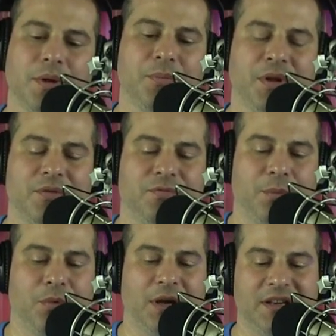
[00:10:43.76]
but
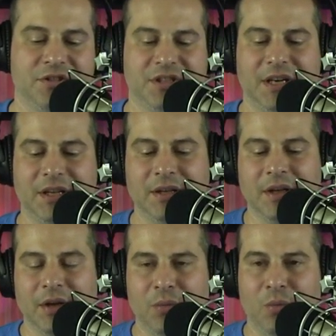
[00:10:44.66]
from my understanding,
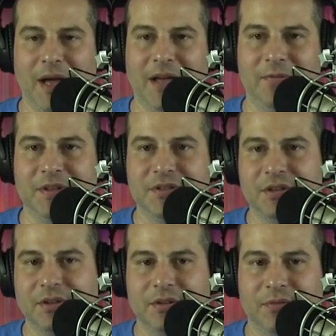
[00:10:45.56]
W A F is
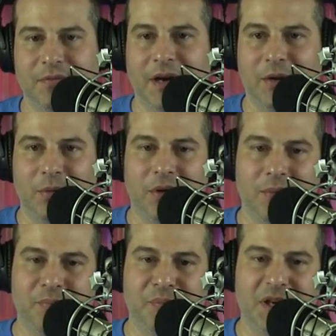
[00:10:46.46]
the, the
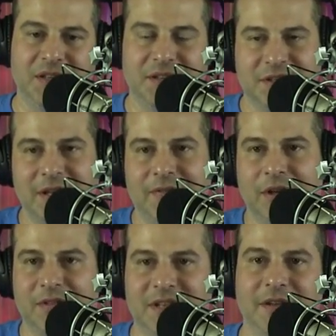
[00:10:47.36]
firewall, but it doesn't have
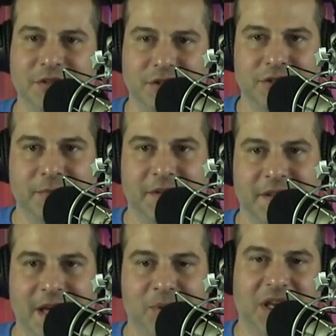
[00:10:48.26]
enough intelligence about
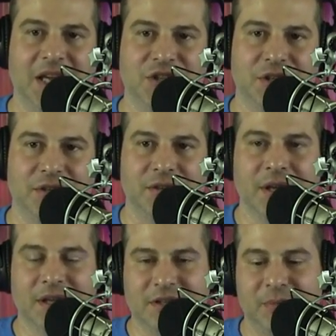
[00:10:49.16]
the application
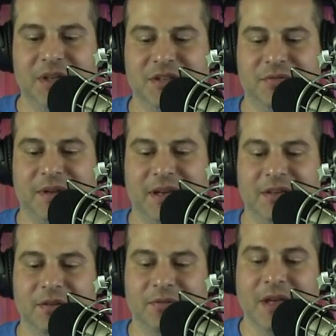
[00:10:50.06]
to be as
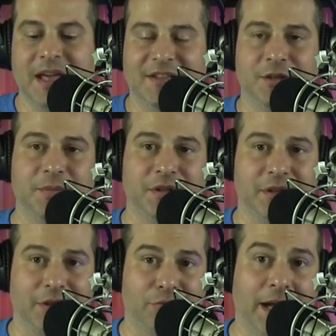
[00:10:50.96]
effective as something
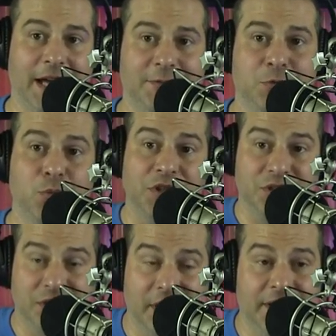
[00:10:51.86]
like RASP,
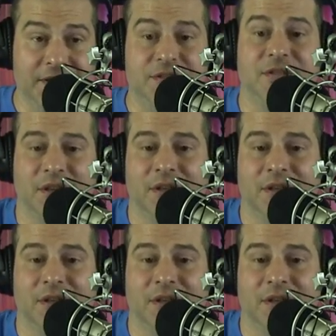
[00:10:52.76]
which does